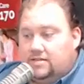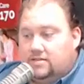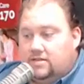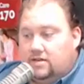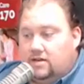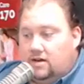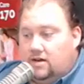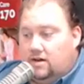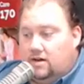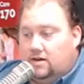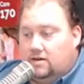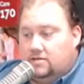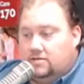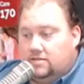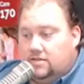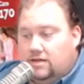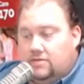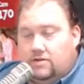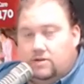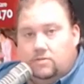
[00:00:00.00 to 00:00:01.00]
the
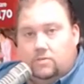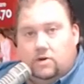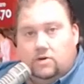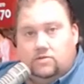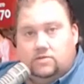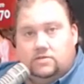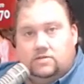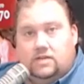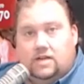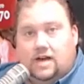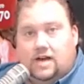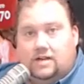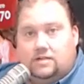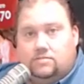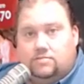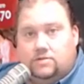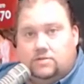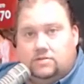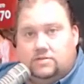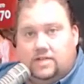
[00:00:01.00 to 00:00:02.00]
southernmost
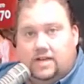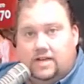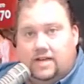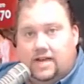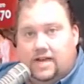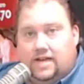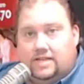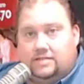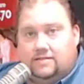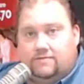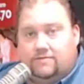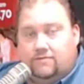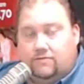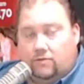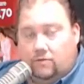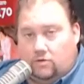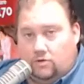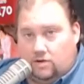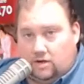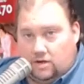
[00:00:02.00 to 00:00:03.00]
hospital Tenet has in
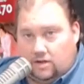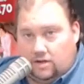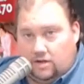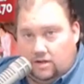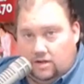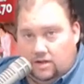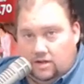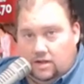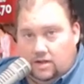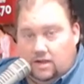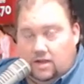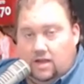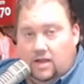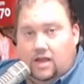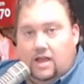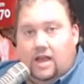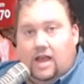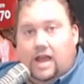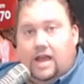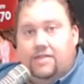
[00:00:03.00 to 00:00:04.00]
Florida.
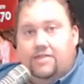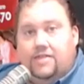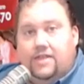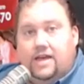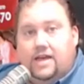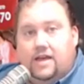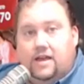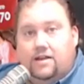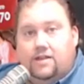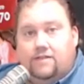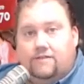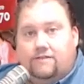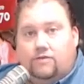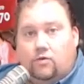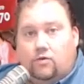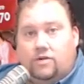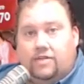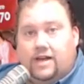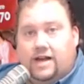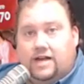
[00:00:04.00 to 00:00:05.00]
And then the
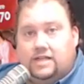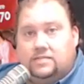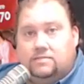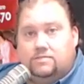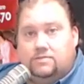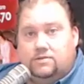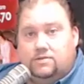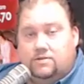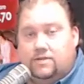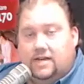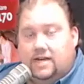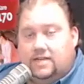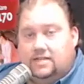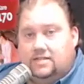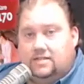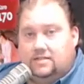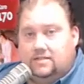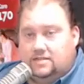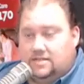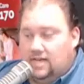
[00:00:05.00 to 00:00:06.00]
4th hospital that
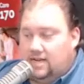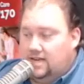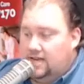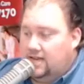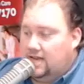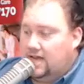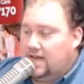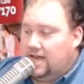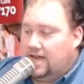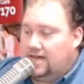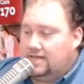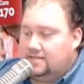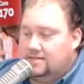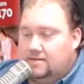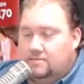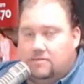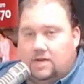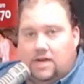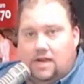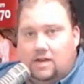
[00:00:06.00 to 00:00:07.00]
Tenet has
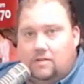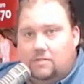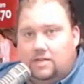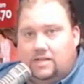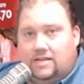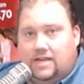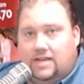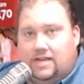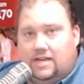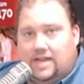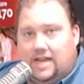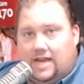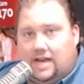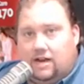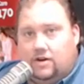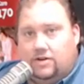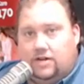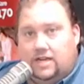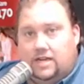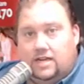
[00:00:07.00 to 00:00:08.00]
in Miami-Dade
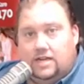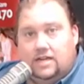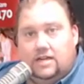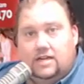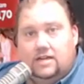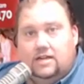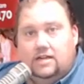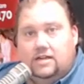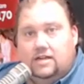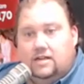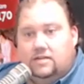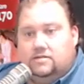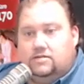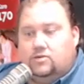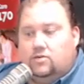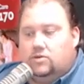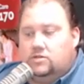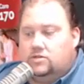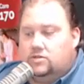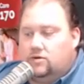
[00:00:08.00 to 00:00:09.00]
County is
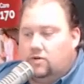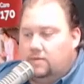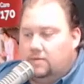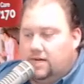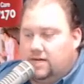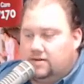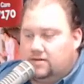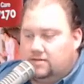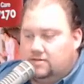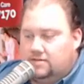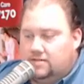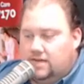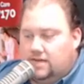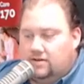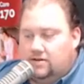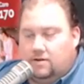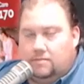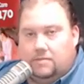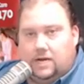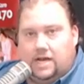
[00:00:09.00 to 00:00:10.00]
North Shore Medical
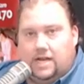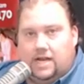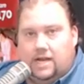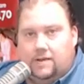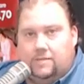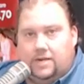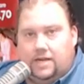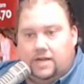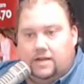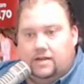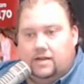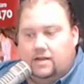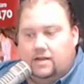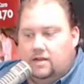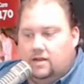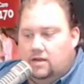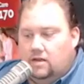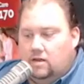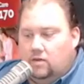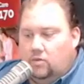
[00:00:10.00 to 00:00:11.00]
Center in Miami,
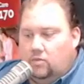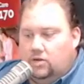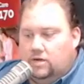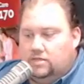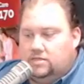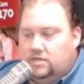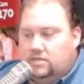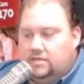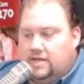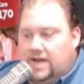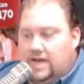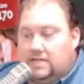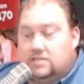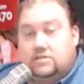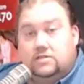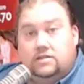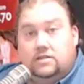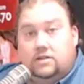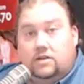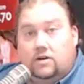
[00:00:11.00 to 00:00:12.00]
which is
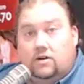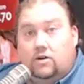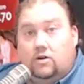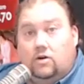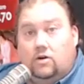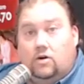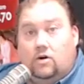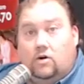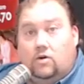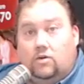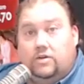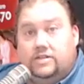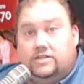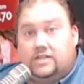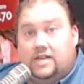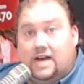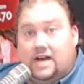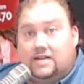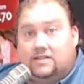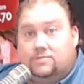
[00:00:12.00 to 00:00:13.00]
actually the oldest
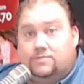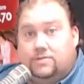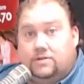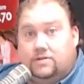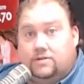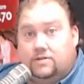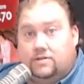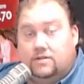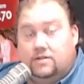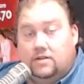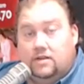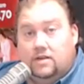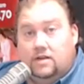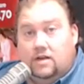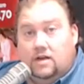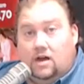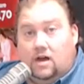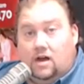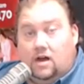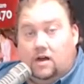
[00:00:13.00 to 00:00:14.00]
hospital
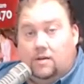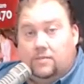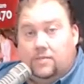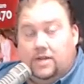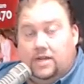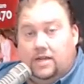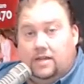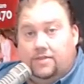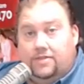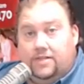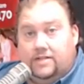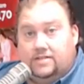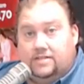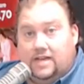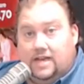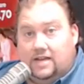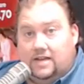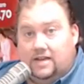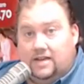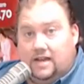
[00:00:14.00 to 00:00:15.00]
in the
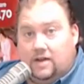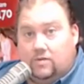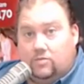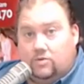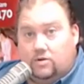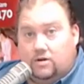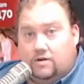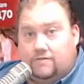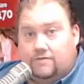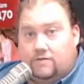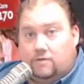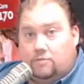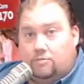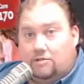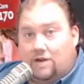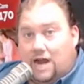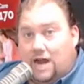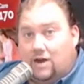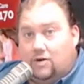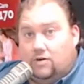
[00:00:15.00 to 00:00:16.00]
Tenet network for
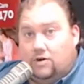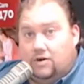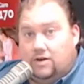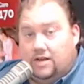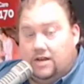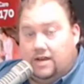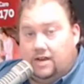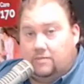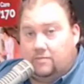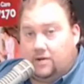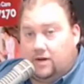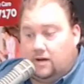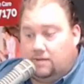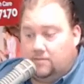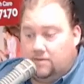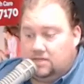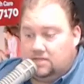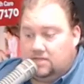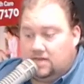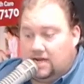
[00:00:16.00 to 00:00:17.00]
Broward and Palm
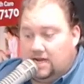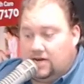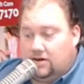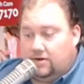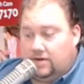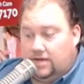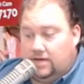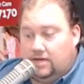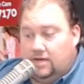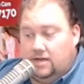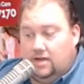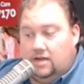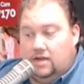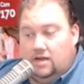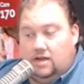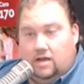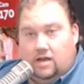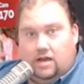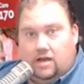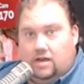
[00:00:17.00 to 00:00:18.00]
Beach County,
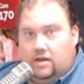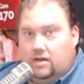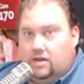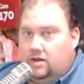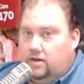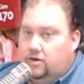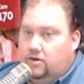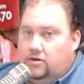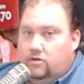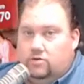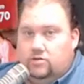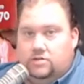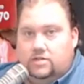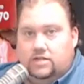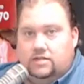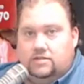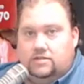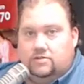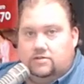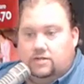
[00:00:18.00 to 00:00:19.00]
and huge
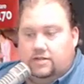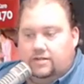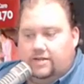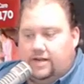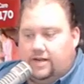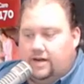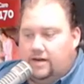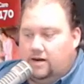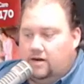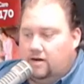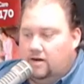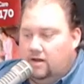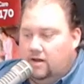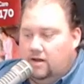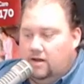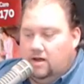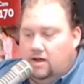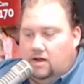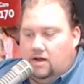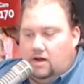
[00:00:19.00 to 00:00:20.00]
history there
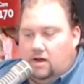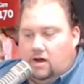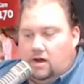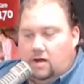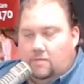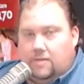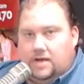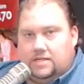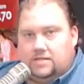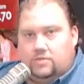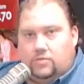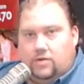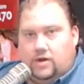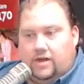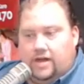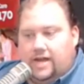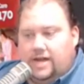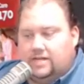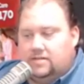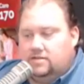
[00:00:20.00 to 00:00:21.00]
as well.
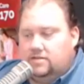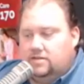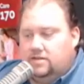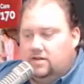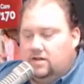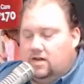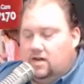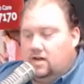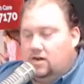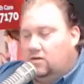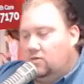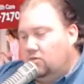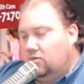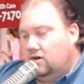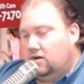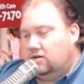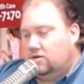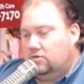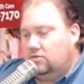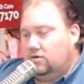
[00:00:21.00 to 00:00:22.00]
I actually
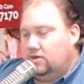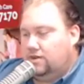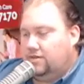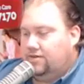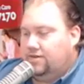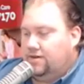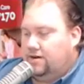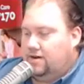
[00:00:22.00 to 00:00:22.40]
worked with